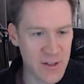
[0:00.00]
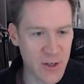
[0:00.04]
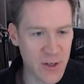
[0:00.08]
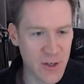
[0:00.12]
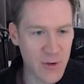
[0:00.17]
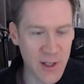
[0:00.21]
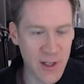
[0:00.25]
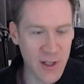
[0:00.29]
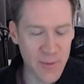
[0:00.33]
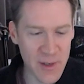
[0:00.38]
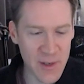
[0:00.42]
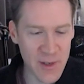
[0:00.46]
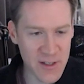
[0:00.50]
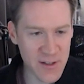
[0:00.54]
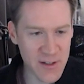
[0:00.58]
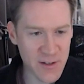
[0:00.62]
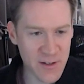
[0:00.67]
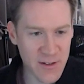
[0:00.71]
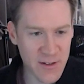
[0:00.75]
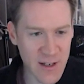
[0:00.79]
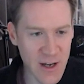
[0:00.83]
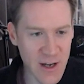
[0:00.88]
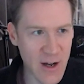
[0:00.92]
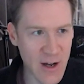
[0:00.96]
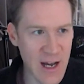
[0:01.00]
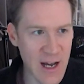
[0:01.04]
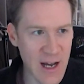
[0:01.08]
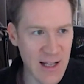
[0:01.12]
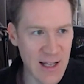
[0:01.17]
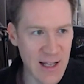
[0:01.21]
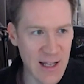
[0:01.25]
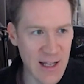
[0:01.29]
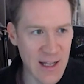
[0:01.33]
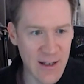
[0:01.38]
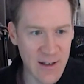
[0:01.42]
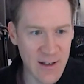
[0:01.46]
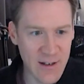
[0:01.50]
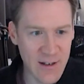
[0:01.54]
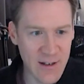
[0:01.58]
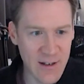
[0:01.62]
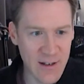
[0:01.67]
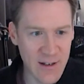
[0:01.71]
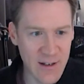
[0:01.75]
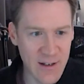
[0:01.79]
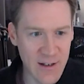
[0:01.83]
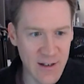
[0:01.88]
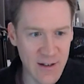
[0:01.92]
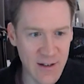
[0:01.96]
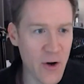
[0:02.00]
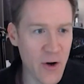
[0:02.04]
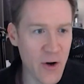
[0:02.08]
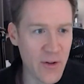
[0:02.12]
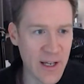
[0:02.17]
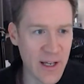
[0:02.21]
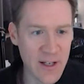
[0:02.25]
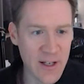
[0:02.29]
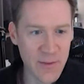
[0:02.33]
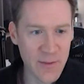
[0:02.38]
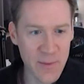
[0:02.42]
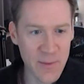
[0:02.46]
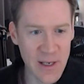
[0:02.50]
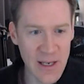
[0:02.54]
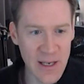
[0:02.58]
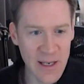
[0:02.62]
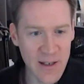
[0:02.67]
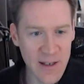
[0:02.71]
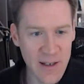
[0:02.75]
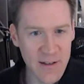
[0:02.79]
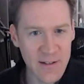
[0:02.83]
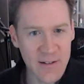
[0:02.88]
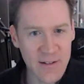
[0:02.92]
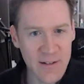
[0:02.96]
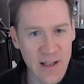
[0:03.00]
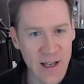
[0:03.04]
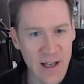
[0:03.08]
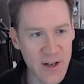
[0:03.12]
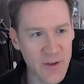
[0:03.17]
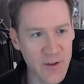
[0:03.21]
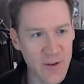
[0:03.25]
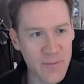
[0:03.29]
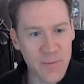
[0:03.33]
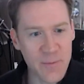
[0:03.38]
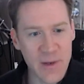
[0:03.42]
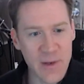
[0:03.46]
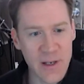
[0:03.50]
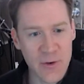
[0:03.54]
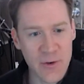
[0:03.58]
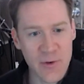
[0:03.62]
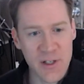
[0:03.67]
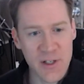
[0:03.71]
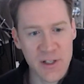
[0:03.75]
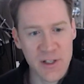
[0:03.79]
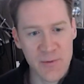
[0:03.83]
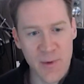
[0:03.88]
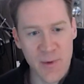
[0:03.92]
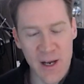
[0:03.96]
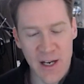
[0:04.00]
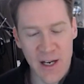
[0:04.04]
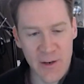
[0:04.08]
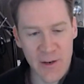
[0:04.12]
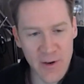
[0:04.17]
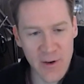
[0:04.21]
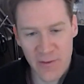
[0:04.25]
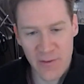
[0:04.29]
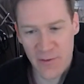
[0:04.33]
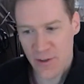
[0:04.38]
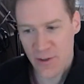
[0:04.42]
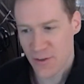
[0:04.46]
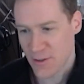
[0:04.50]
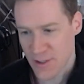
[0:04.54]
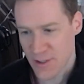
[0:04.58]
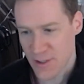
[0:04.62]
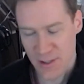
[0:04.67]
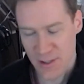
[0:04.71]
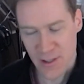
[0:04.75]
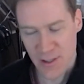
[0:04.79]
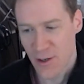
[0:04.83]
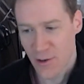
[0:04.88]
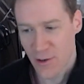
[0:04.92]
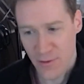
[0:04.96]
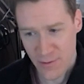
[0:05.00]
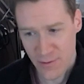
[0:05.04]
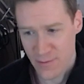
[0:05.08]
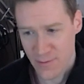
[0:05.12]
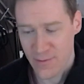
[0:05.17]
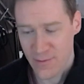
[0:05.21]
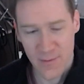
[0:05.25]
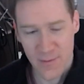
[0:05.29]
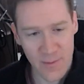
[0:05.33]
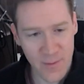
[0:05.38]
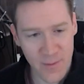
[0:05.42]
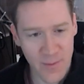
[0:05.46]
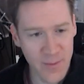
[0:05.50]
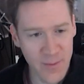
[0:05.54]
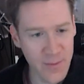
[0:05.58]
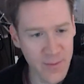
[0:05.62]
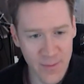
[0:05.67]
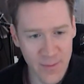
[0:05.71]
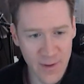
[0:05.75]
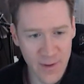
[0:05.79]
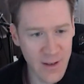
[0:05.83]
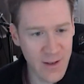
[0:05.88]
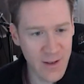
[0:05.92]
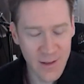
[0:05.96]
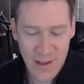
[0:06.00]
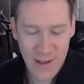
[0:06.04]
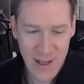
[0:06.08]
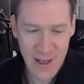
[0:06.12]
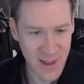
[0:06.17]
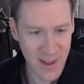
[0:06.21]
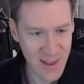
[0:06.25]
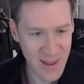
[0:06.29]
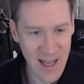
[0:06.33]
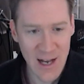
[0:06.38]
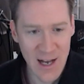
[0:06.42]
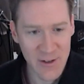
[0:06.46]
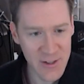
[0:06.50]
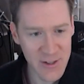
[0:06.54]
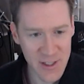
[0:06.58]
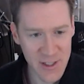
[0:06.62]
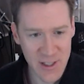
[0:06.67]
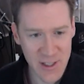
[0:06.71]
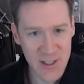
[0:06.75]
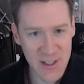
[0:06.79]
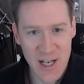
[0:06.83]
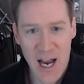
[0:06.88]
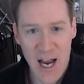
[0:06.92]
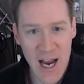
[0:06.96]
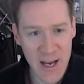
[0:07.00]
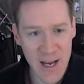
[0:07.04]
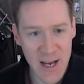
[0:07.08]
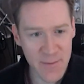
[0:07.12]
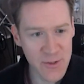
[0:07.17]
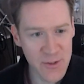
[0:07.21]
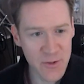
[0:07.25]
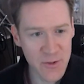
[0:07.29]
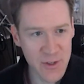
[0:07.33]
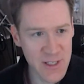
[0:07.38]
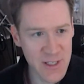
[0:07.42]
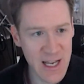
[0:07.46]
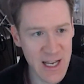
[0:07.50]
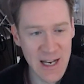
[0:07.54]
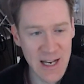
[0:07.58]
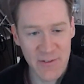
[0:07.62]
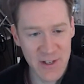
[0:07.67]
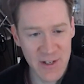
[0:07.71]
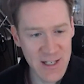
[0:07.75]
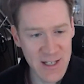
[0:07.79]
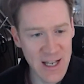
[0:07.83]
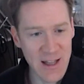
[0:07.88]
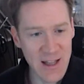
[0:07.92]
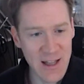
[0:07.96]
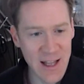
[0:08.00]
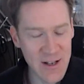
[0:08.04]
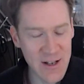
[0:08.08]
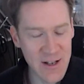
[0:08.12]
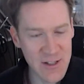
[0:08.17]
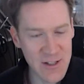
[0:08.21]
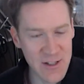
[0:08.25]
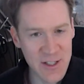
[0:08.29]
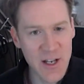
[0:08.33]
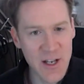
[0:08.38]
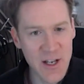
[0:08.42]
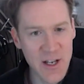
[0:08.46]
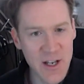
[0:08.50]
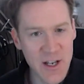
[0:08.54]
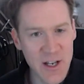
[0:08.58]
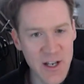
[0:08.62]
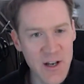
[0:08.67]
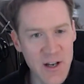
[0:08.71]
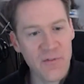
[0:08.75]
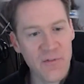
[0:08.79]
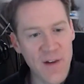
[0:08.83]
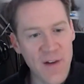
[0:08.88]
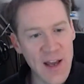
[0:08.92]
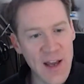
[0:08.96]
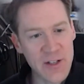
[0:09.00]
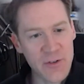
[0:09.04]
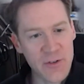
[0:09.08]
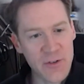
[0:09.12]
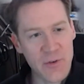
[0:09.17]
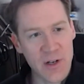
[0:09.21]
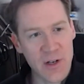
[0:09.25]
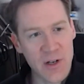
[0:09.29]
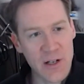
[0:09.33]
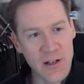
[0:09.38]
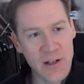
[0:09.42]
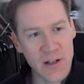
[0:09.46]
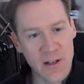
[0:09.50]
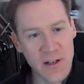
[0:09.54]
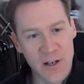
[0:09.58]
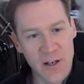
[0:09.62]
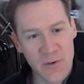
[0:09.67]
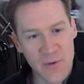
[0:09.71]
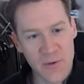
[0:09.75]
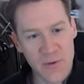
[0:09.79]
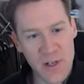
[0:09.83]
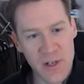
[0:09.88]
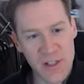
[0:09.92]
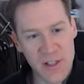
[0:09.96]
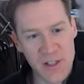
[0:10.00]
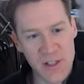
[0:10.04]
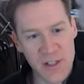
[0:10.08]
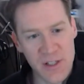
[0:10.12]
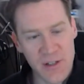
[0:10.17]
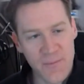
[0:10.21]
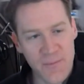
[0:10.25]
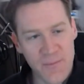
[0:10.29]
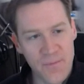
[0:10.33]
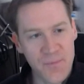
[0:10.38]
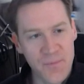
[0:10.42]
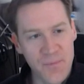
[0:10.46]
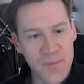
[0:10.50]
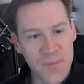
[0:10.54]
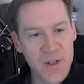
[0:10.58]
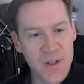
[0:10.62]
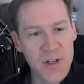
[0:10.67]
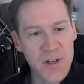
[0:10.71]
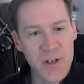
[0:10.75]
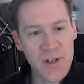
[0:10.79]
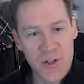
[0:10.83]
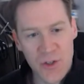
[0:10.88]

but there's no limit to how high that can go. That could be that could increase mining revenues, you know, like a thousand times or 10, even 10,000. When you factor in the increased